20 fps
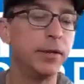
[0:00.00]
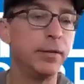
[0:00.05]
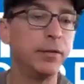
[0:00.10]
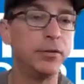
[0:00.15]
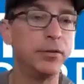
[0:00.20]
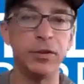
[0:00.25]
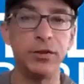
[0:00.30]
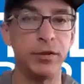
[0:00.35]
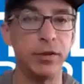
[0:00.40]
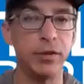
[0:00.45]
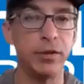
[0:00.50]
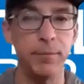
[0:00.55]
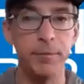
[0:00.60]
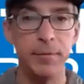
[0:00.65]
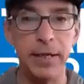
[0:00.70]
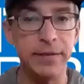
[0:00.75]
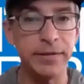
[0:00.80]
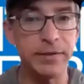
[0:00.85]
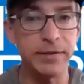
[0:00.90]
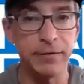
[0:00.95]
Just
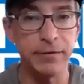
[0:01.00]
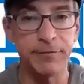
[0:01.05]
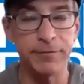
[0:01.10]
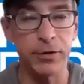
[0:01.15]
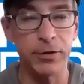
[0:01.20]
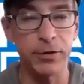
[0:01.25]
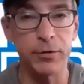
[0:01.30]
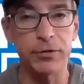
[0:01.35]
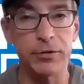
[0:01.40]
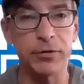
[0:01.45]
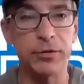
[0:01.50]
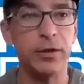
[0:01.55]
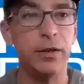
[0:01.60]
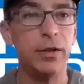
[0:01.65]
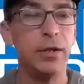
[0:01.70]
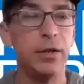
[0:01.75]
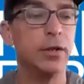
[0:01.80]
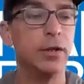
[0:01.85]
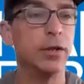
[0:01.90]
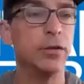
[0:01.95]
amazing folks.
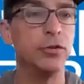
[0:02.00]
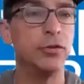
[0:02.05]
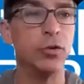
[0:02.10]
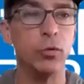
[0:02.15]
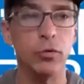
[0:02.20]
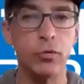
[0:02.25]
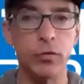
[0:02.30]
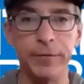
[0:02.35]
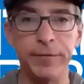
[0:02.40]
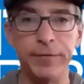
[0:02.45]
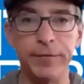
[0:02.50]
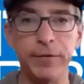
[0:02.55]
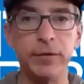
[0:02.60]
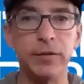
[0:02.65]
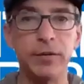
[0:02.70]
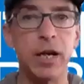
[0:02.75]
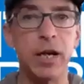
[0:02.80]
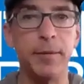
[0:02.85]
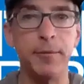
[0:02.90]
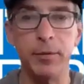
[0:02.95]
Joel Griffin,
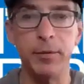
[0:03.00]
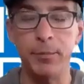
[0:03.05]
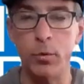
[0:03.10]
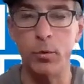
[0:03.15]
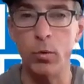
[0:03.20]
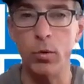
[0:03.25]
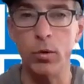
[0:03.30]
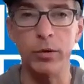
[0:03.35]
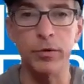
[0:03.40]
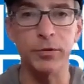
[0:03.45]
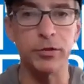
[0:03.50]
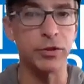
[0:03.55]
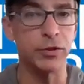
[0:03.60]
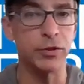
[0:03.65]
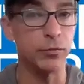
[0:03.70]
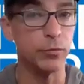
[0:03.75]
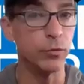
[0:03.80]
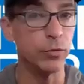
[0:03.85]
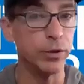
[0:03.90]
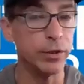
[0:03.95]
Dom Lepore,
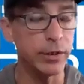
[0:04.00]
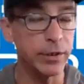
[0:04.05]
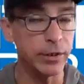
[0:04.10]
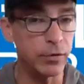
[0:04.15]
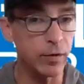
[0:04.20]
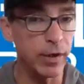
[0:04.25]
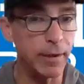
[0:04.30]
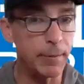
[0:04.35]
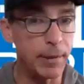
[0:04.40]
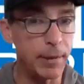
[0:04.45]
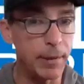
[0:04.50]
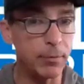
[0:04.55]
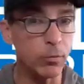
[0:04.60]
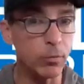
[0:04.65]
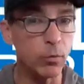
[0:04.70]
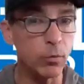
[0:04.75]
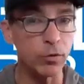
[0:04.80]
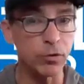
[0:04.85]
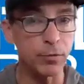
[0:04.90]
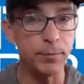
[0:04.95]
just really great
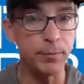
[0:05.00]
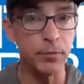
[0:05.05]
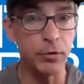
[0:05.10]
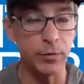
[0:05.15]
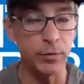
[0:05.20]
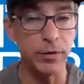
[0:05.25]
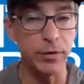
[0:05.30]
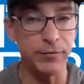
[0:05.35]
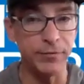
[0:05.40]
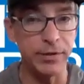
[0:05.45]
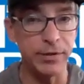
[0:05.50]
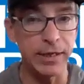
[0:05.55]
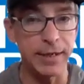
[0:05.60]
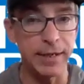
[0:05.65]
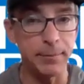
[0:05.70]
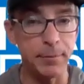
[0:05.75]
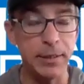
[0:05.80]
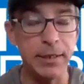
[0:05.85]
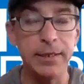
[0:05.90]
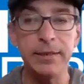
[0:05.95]
people were doing the
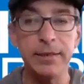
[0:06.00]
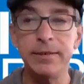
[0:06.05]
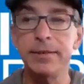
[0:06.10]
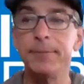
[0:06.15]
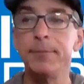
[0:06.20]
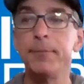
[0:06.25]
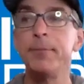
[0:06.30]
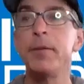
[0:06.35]
VIPs.